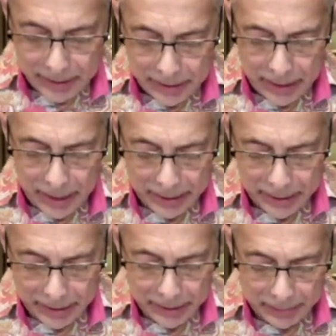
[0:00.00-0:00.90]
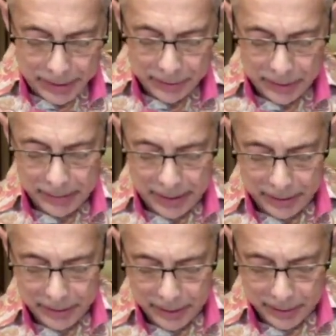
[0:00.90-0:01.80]
in the restaurant, they
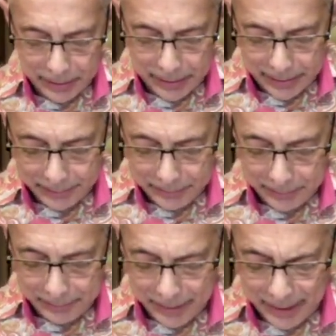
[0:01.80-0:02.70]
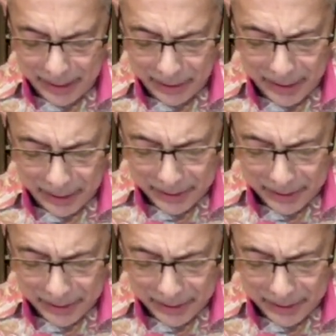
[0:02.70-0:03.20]
also, you can also